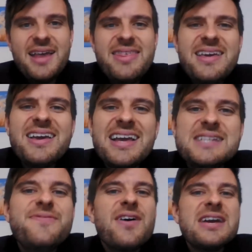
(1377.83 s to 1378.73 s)
I think
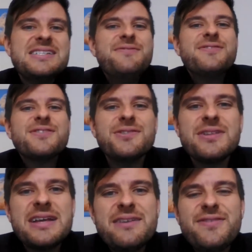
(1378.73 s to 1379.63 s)
it's very
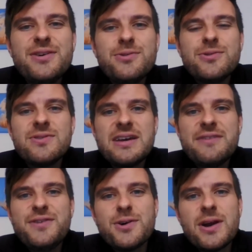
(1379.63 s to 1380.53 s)
difficult if you're
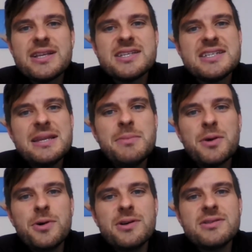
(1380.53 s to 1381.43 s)
going to
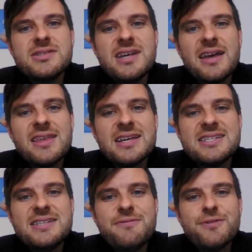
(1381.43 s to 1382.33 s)
Slimming World. I think
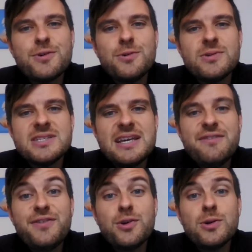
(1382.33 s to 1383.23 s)
it's difficult
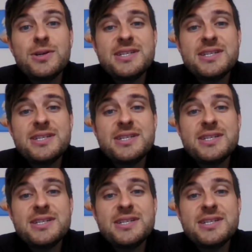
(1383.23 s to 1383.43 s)
if you're